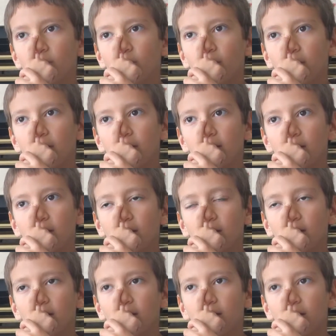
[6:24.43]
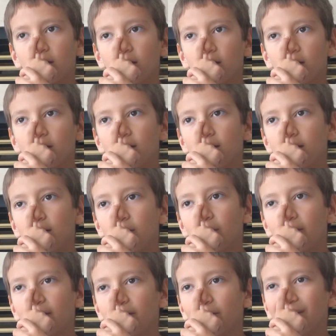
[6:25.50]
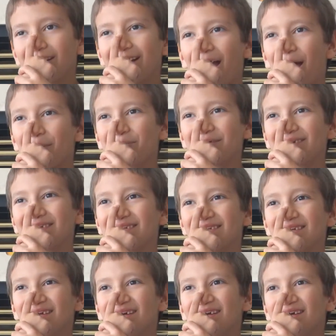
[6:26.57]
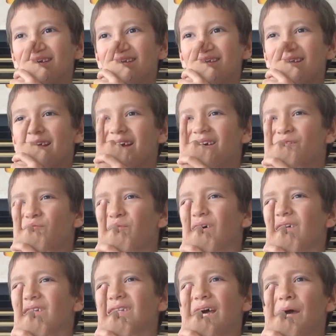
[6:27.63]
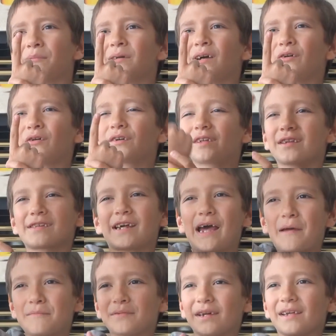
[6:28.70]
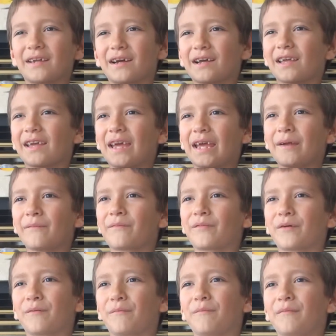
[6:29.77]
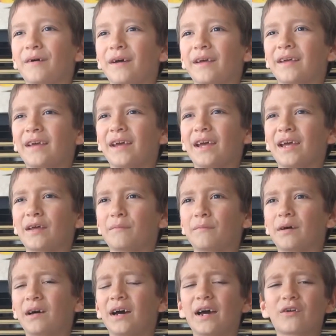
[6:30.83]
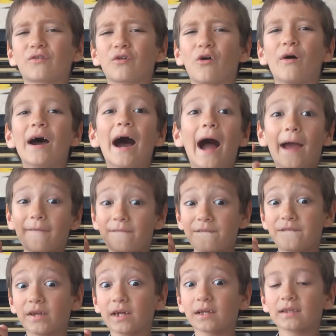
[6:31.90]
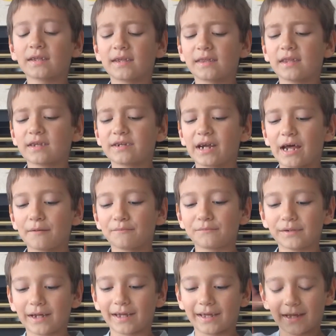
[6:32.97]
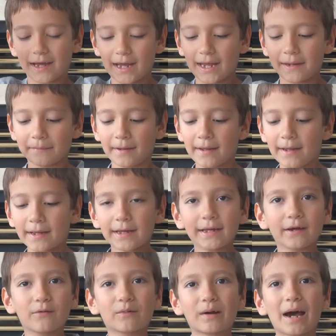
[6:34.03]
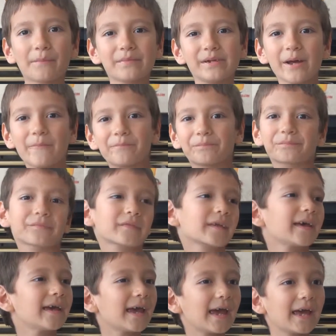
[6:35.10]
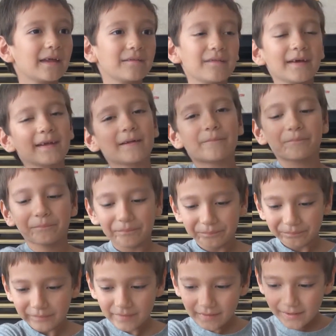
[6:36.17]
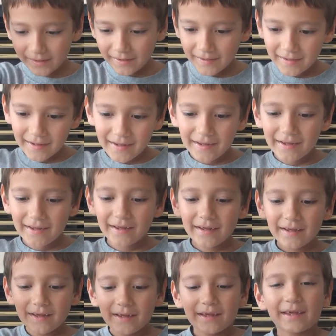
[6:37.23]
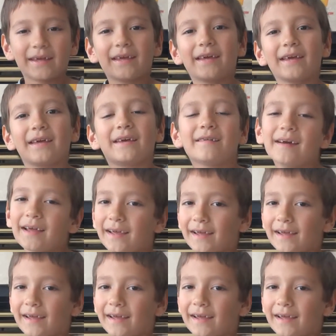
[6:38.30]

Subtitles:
Wait, what happened? Did he have one tablet or the time blade came? I don't know. I think the time blade came, he grabbed him, and then he